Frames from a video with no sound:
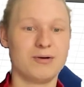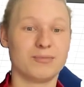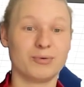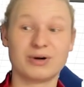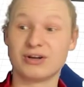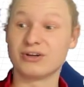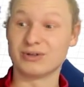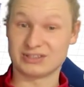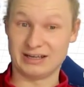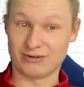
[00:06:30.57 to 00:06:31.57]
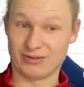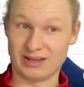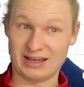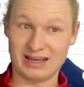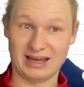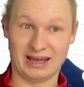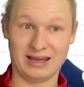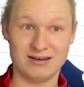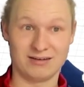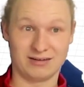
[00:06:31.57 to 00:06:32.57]
What we're going to do is click on here.
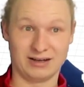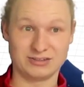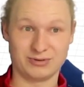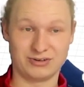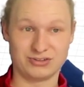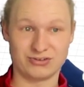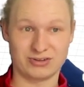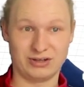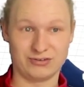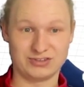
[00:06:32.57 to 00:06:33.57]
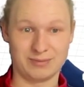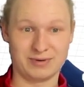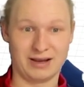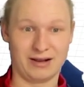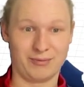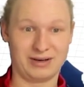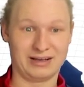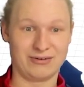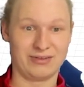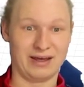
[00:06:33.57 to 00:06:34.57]
Okay, so we construct the offset plane, and we click
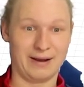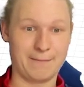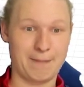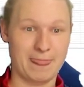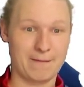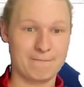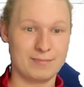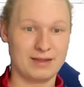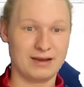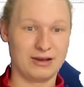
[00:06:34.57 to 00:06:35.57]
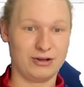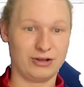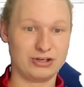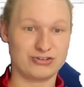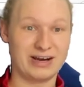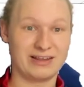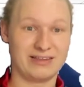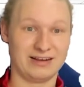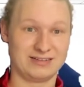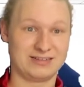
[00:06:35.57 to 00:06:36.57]
on that. And you can drag
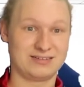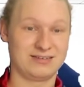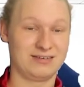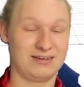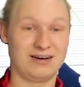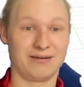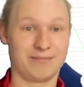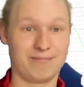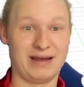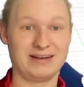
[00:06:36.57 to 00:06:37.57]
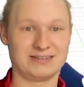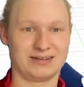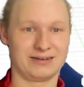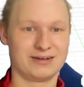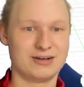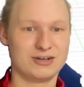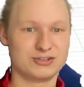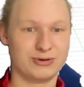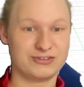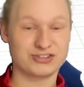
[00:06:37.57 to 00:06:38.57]
this. Look at that, amazing. So
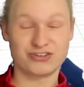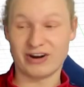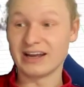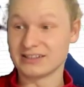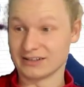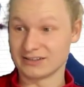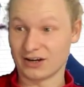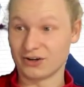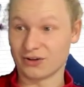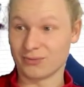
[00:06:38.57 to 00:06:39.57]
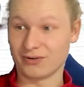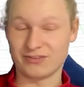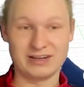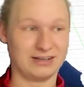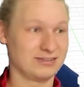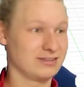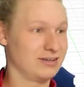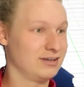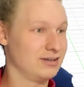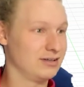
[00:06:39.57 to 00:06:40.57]
we've just created another one of these.
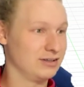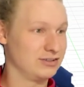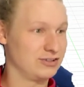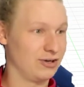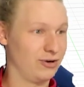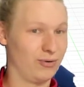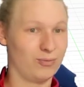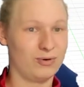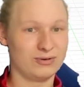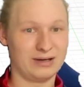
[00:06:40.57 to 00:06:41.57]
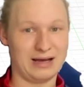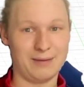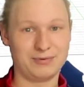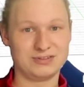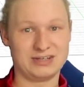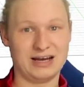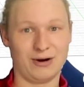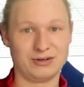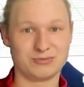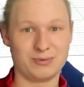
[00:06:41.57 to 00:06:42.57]
So what happens now
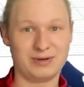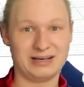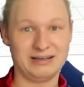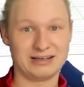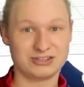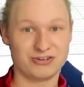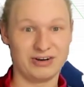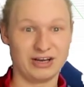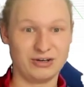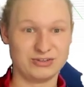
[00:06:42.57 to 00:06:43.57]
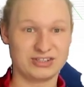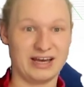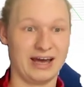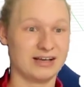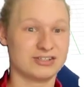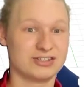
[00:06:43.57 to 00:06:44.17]
is when we click to create a new sketch,